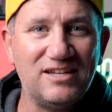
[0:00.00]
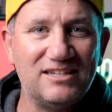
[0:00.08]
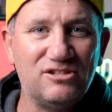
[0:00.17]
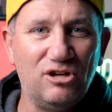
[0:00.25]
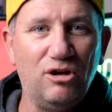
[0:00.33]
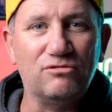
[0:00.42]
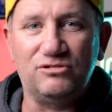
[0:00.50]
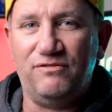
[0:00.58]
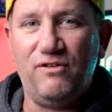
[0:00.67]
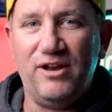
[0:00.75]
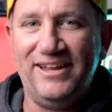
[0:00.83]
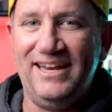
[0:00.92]
take too long to
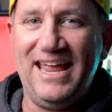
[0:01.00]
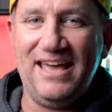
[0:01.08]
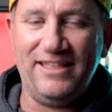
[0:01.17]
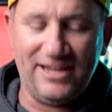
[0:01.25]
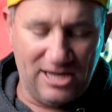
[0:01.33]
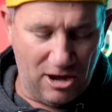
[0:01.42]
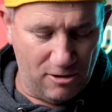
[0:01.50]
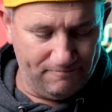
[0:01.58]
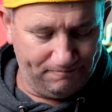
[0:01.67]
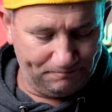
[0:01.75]
find out how they go.